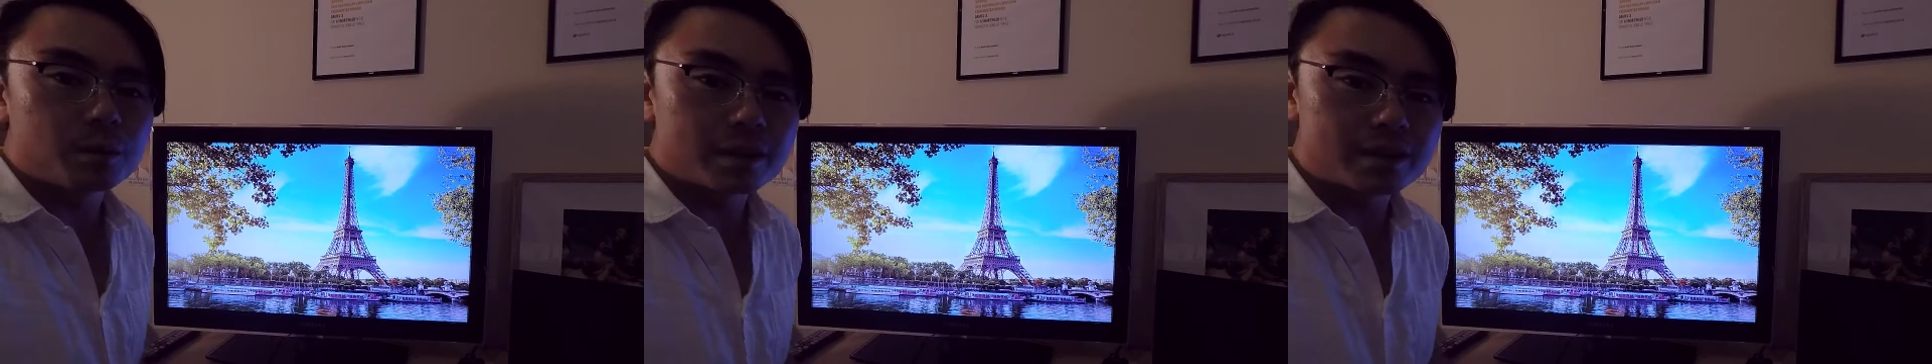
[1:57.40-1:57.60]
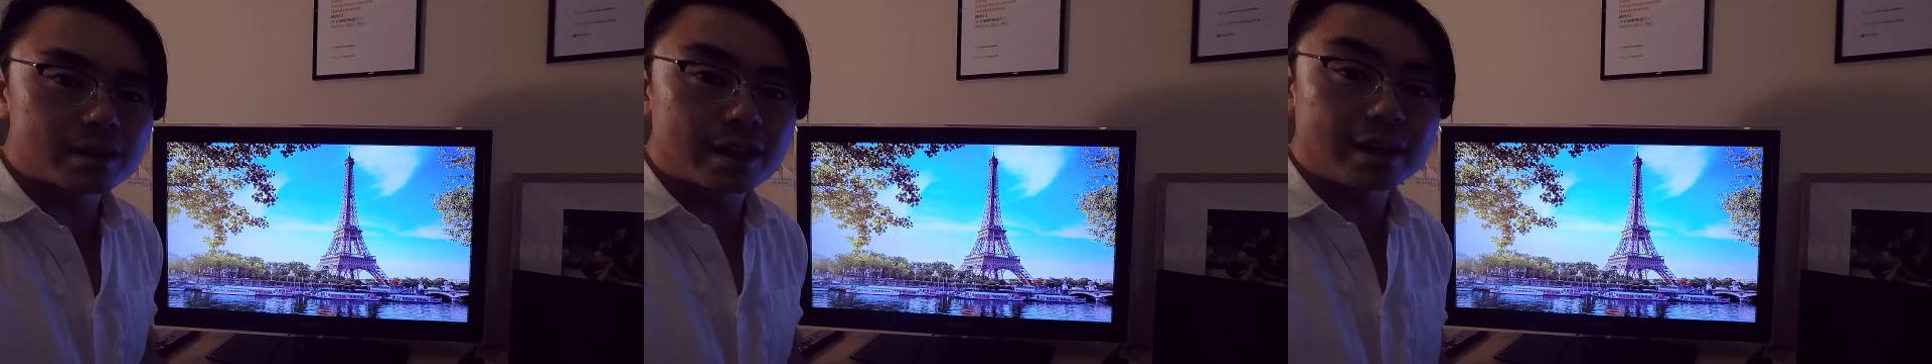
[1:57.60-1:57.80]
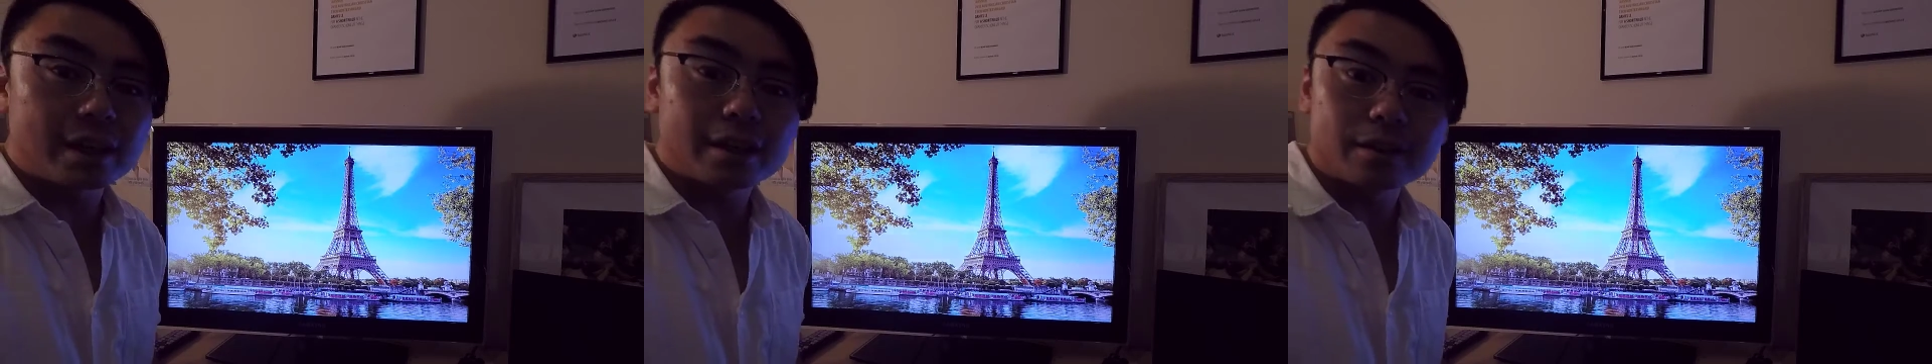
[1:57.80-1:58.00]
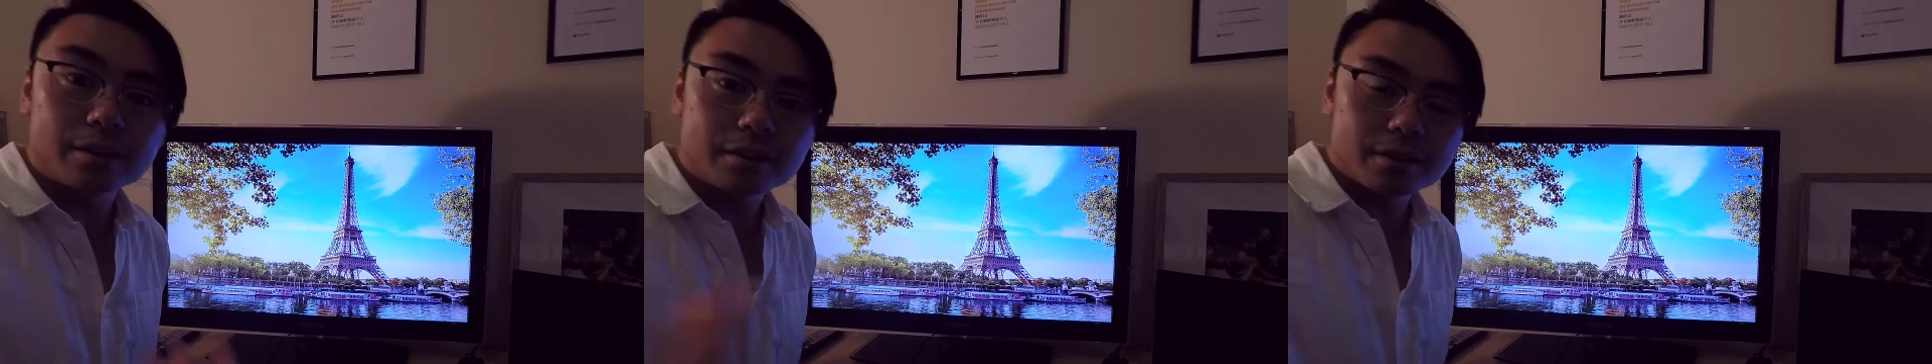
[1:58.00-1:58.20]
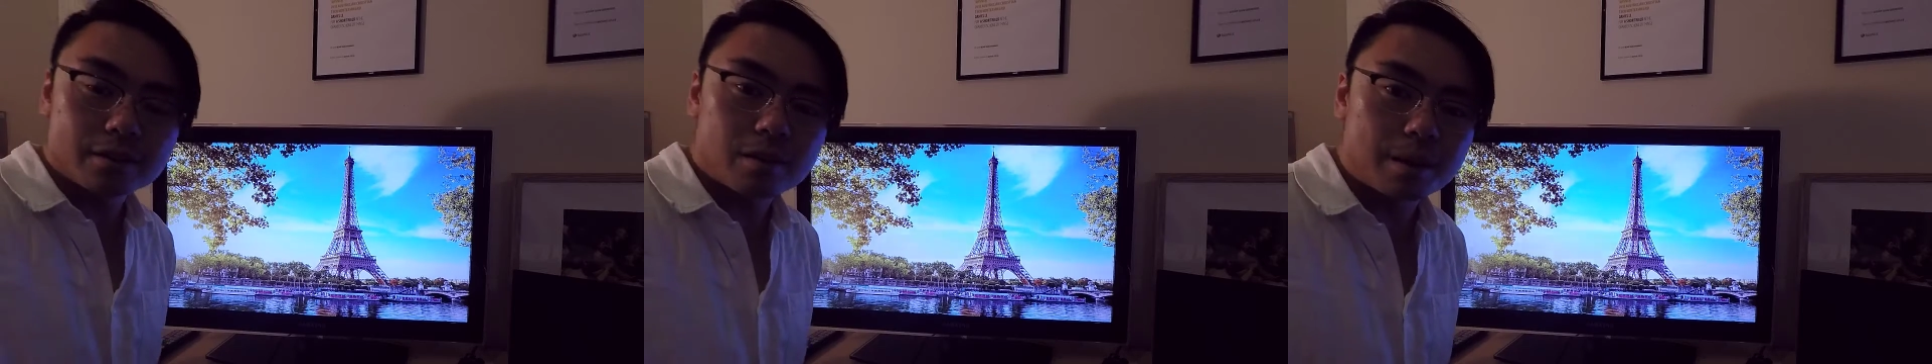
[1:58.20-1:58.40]
one side. I could
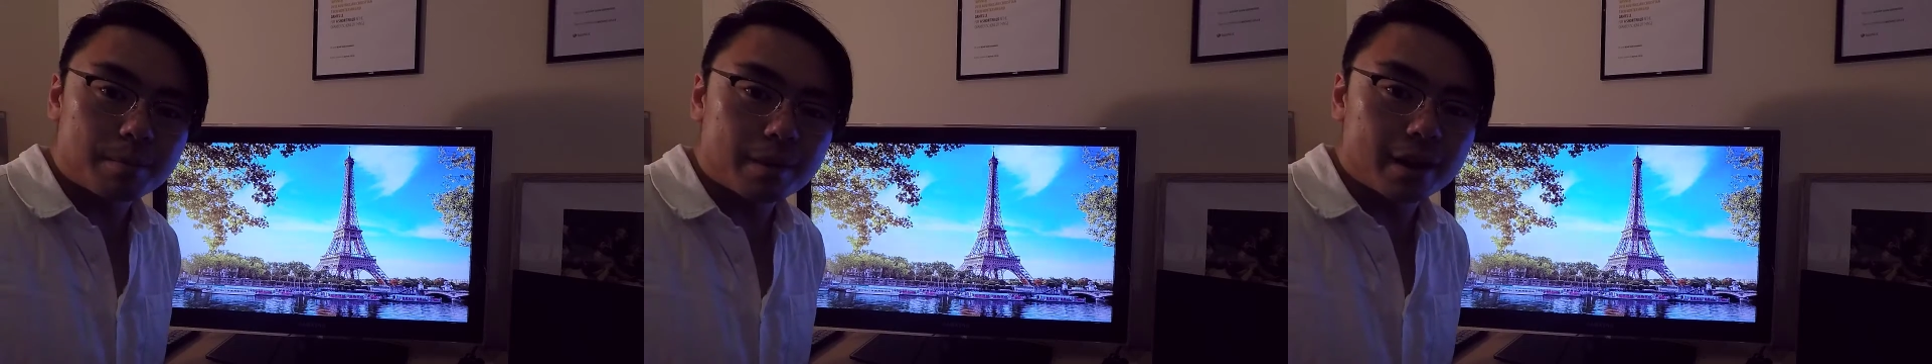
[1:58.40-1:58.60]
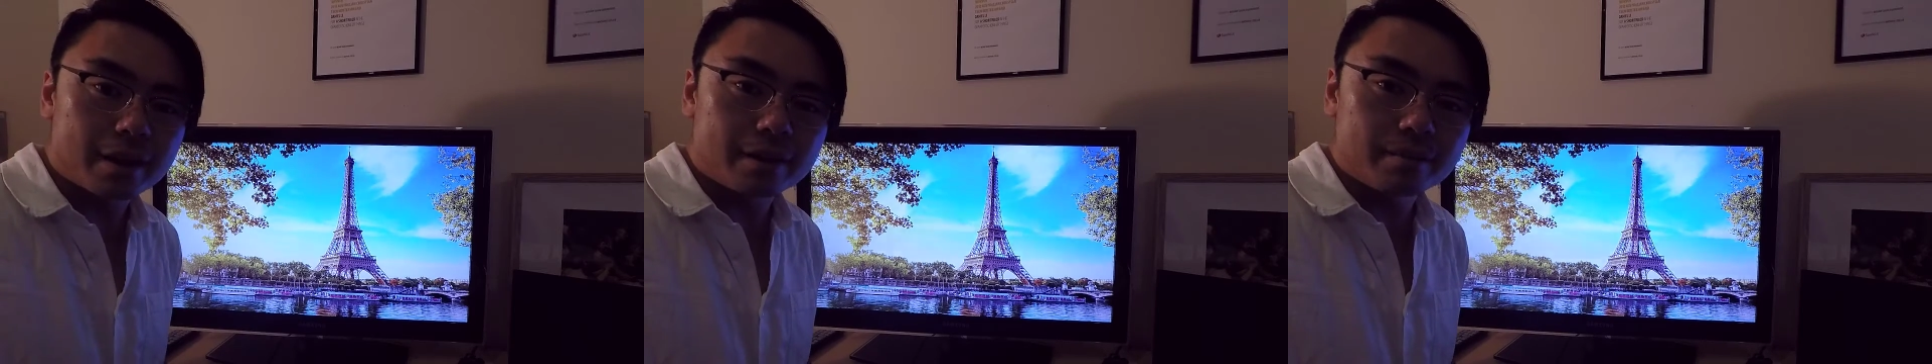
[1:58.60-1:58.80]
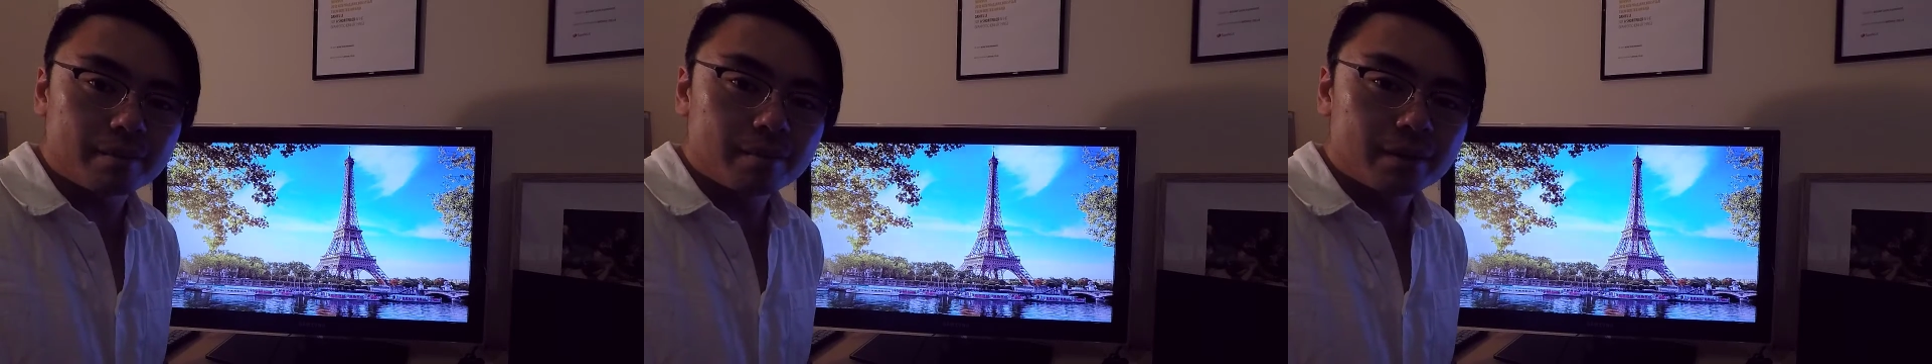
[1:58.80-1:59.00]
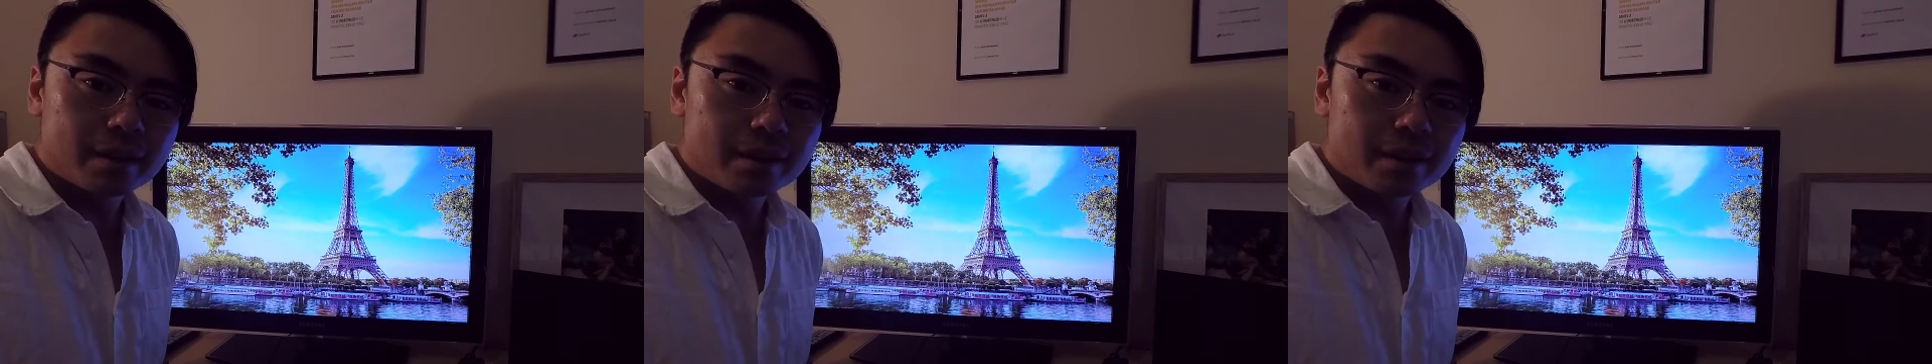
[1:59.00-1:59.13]
describe that.